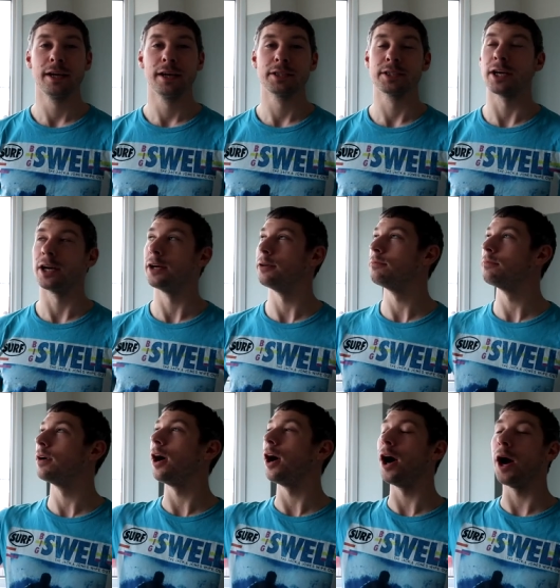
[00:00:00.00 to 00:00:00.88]
So
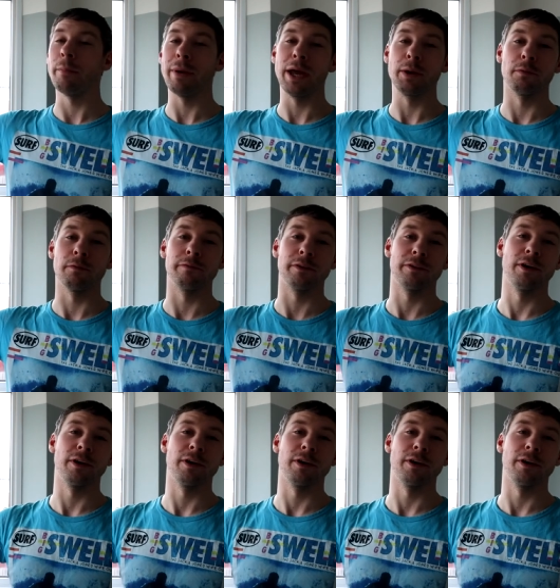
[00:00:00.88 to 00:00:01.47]
I made one for